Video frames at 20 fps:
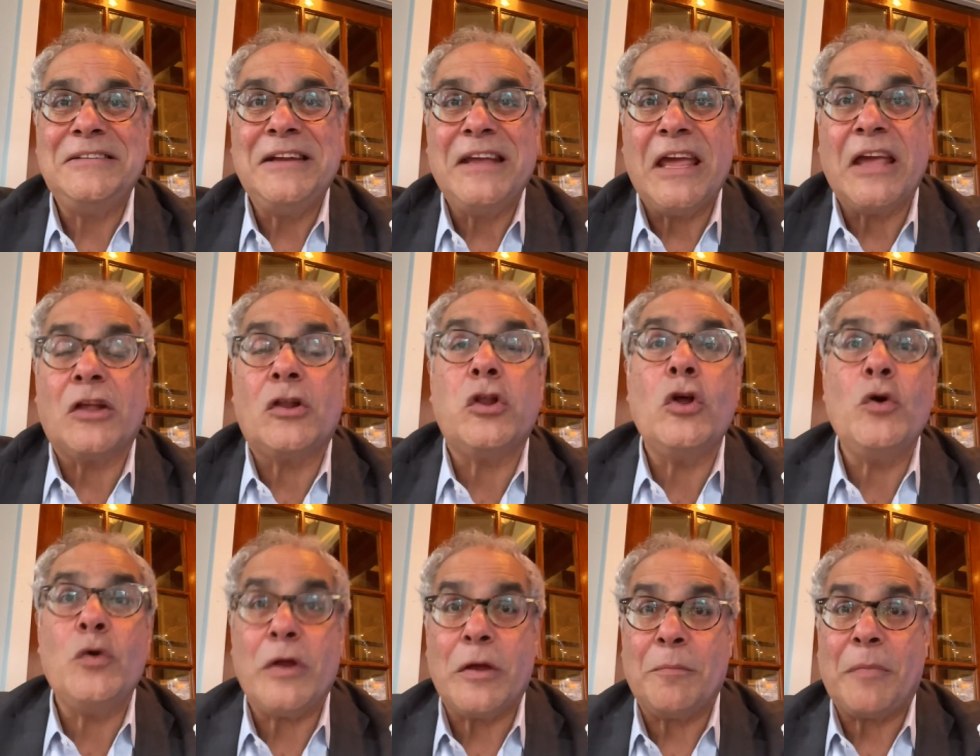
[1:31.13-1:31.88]

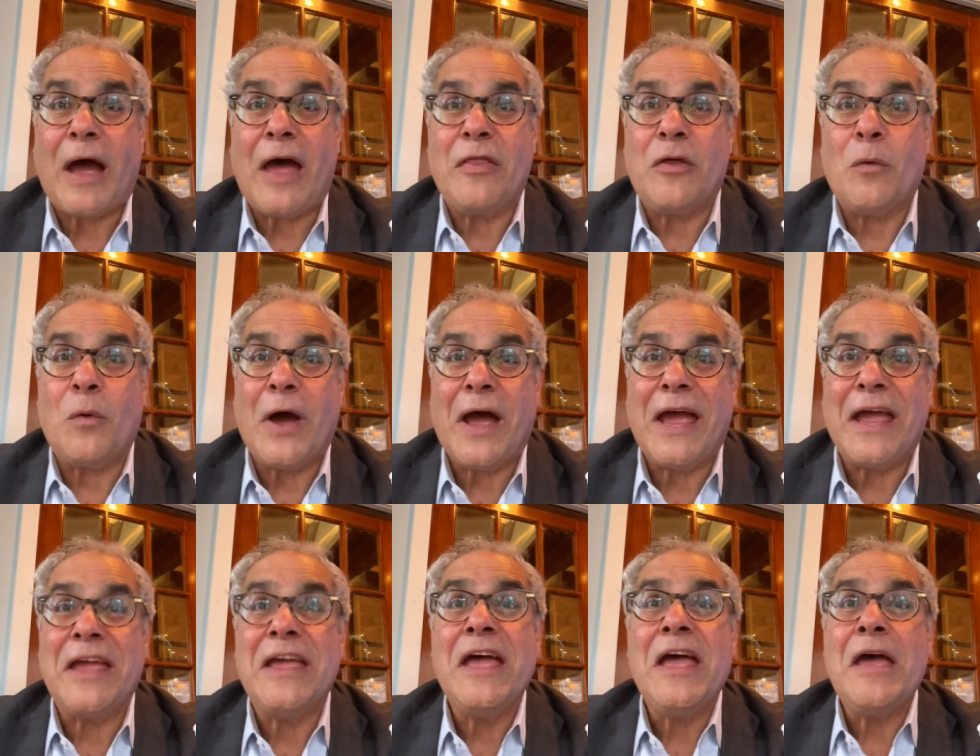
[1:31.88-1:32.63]
including, by the
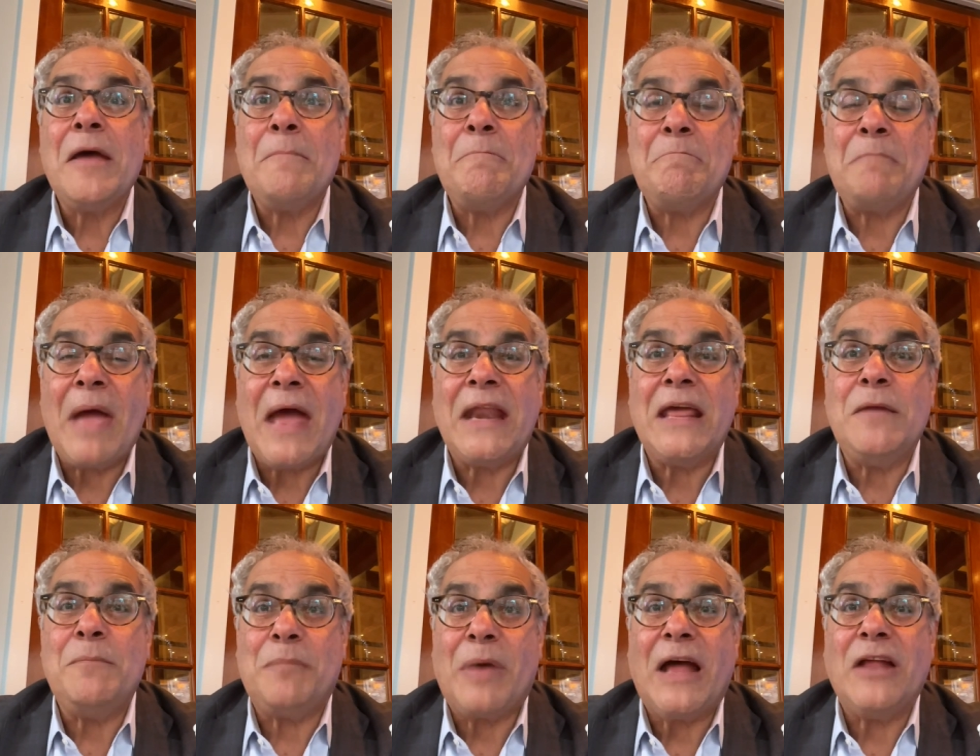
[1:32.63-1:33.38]
way,
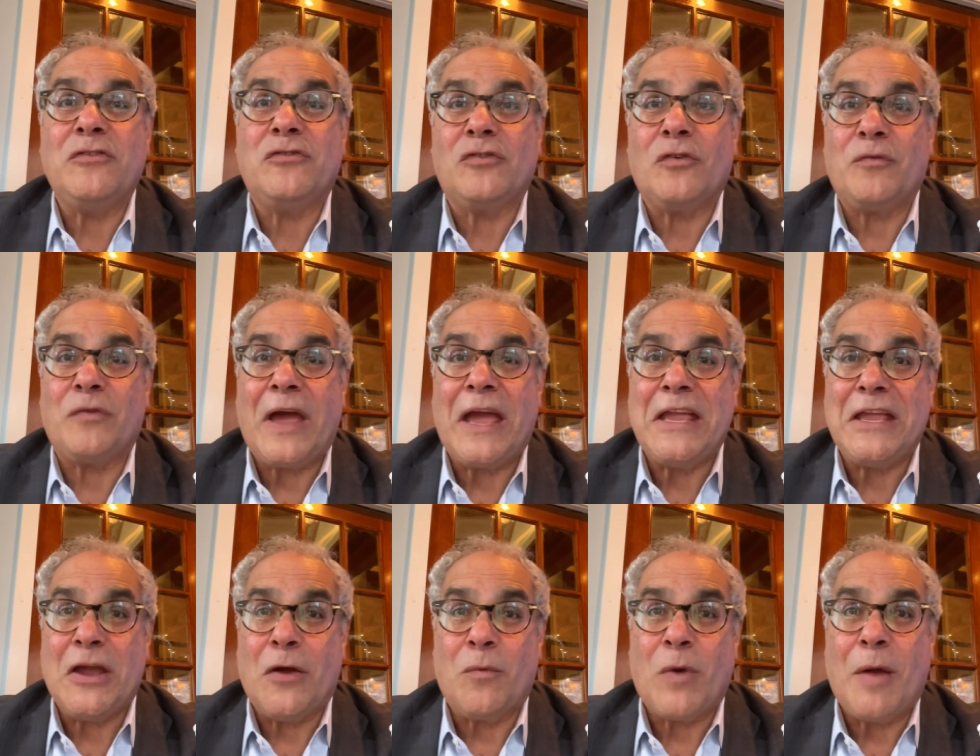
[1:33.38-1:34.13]
many
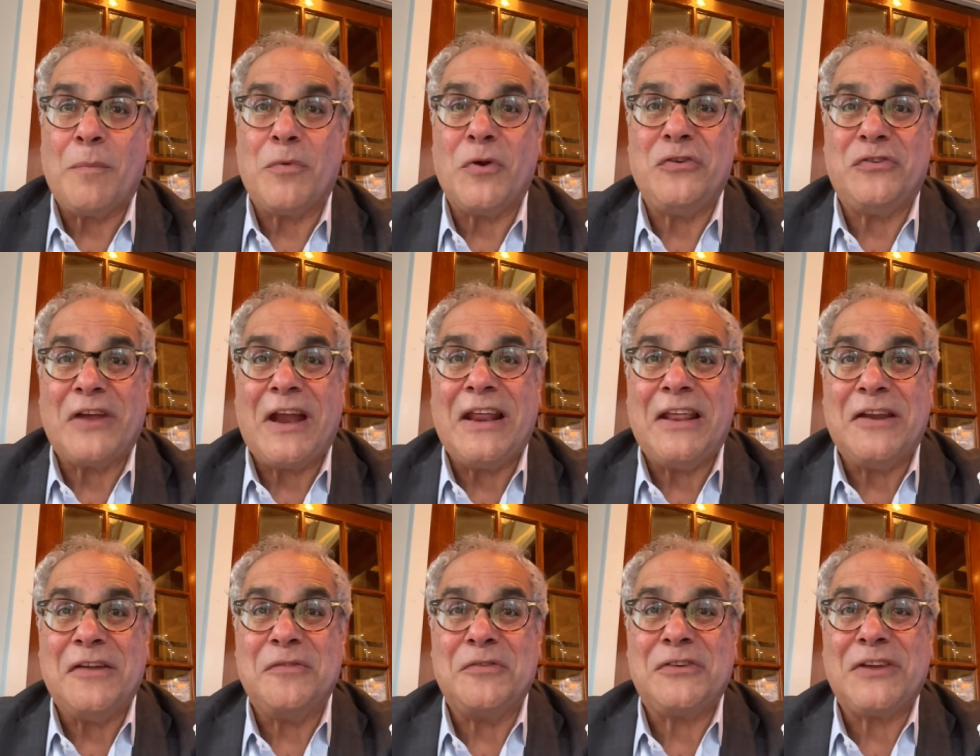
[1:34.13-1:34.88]
Pennsylvania
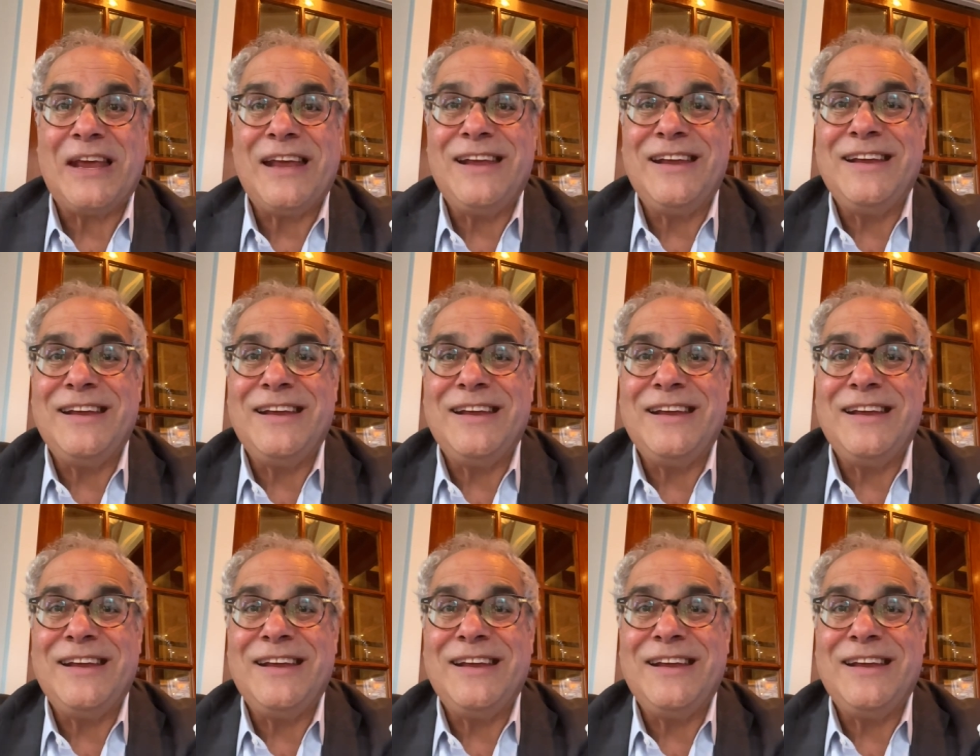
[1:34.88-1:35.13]
representatives.